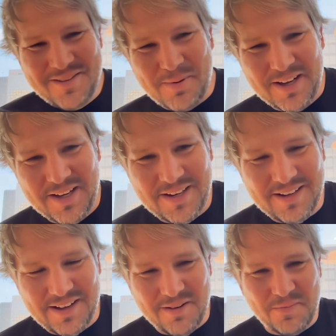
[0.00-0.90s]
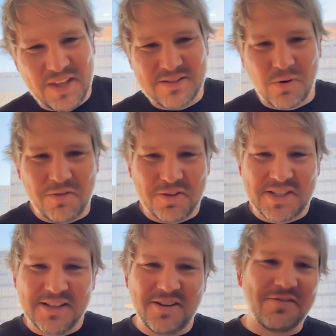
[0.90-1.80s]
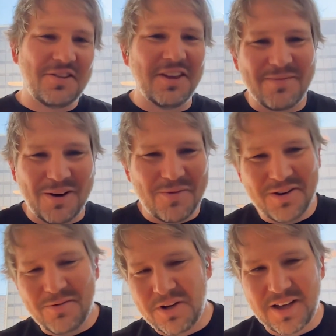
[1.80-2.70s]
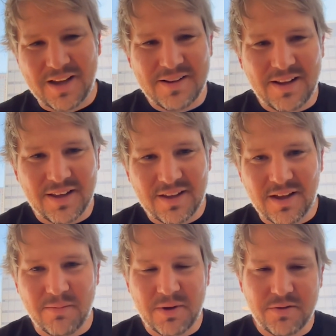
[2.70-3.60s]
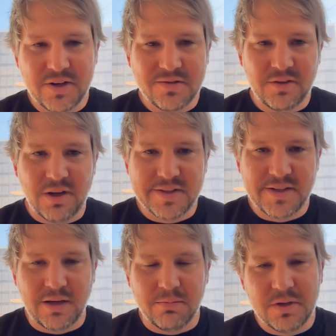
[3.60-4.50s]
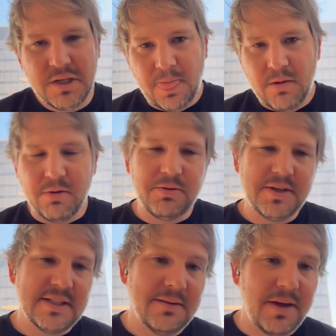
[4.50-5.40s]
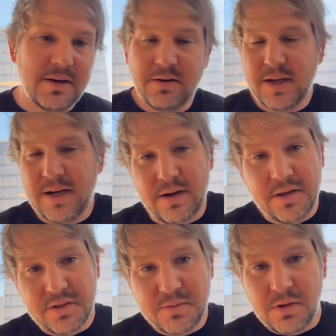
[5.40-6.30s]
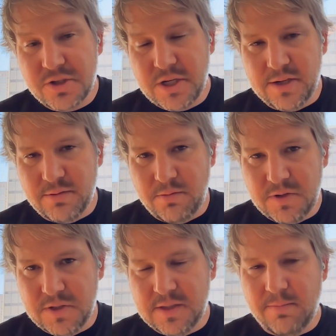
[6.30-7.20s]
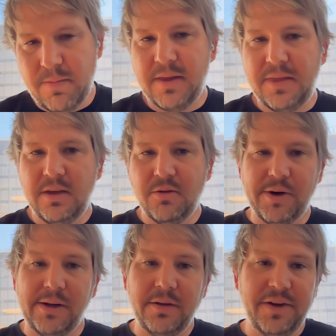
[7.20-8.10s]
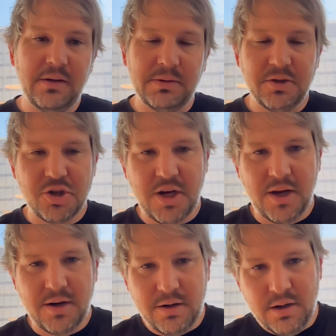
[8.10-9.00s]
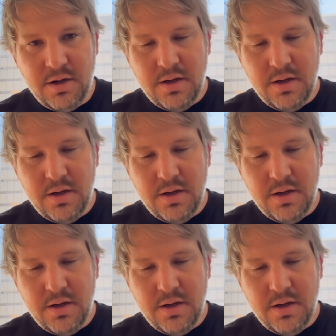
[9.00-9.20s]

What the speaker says: but it's one of those things you have to think about when you want to get like iteration velocity up. We recently made, again, another small change where we just make the URL available to share